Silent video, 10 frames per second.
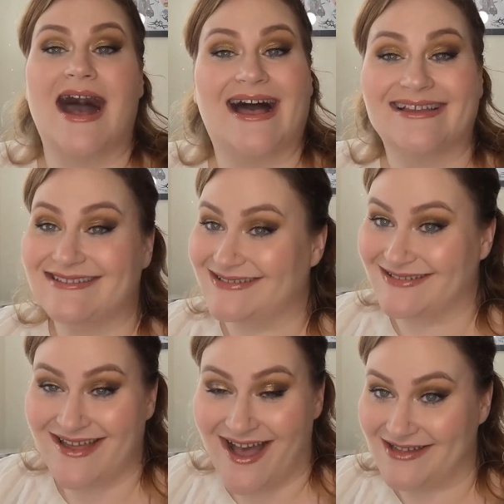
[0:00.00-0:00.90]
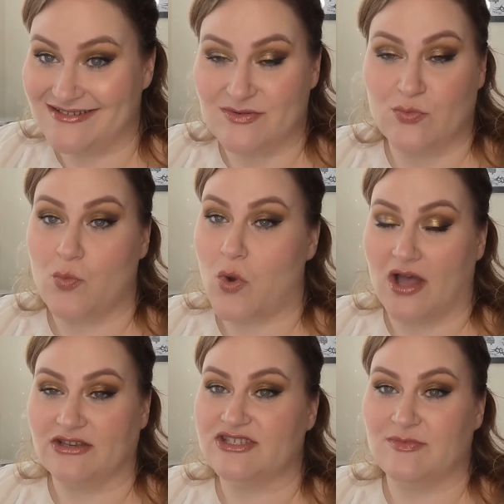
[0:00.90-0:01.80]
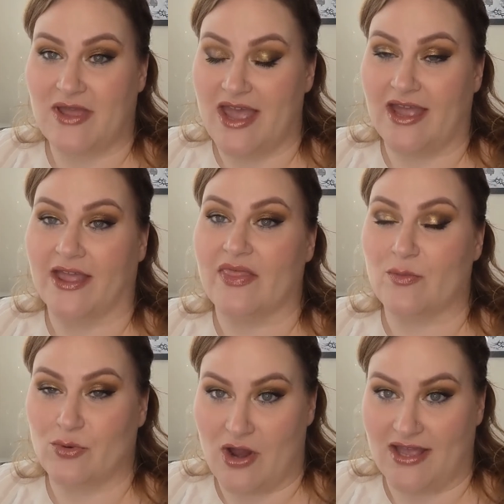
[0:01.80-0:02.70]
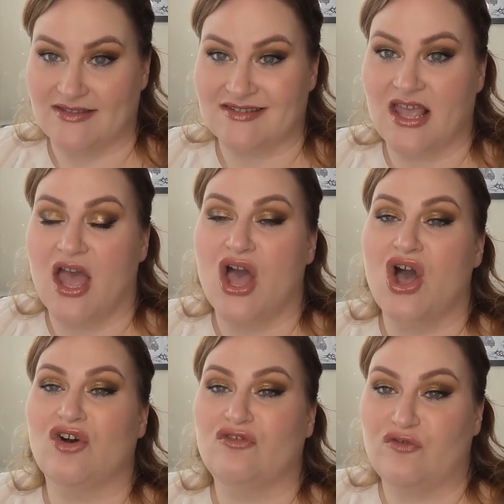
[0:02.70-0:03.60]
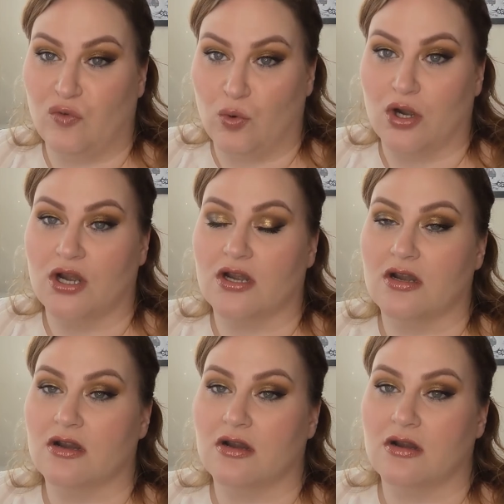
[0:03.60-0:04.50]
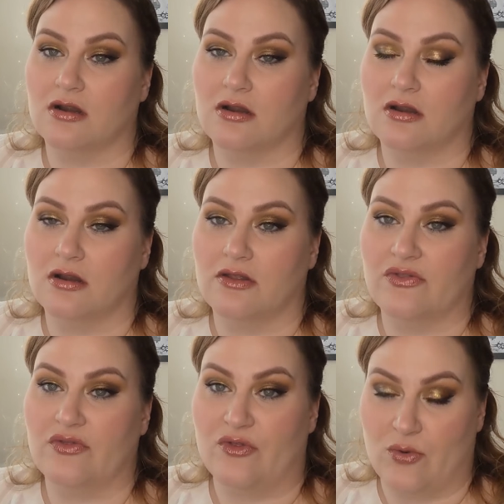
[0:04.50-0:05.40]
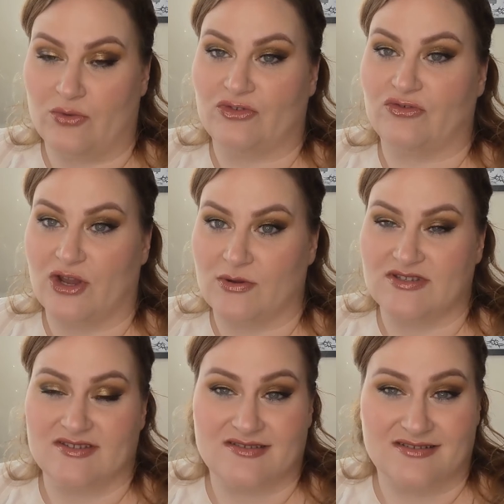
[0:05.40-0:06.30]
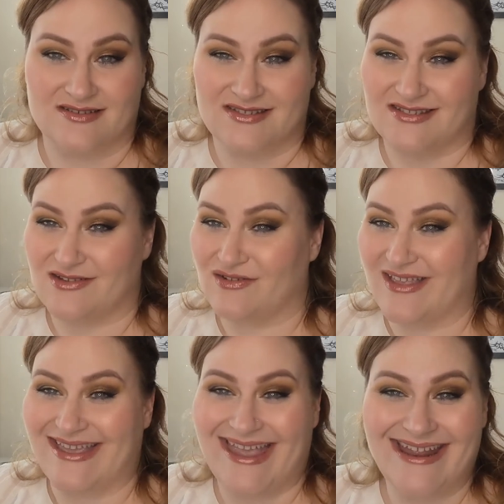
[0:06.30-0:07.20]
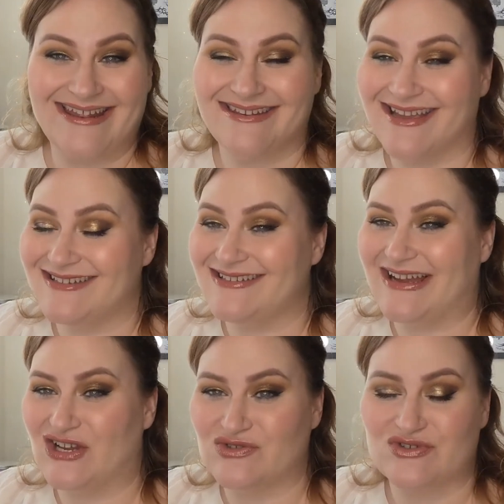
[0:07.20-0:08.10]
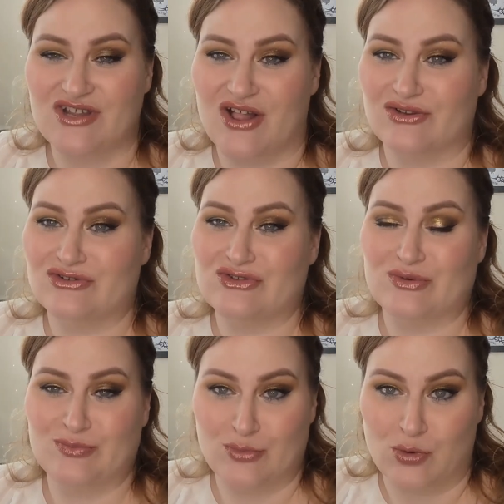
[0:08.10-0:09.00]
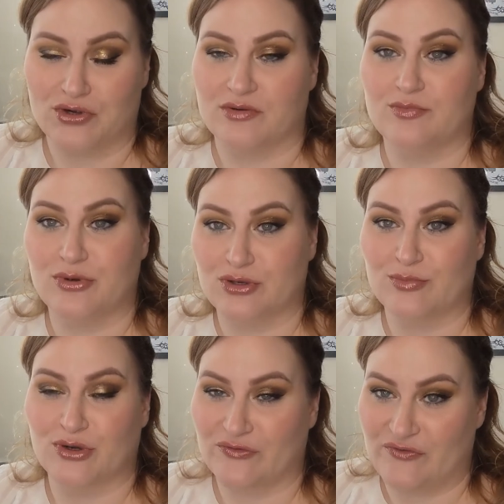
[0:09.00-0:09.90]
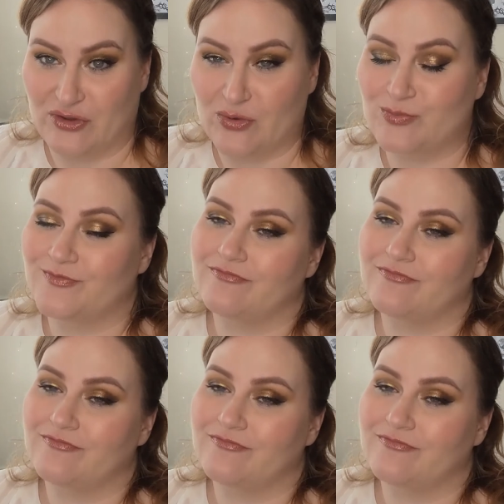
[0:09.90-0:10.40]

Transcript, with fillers: I did not want to pay the price for those fragrances because they're like 80 90 100 dollars or more per perfume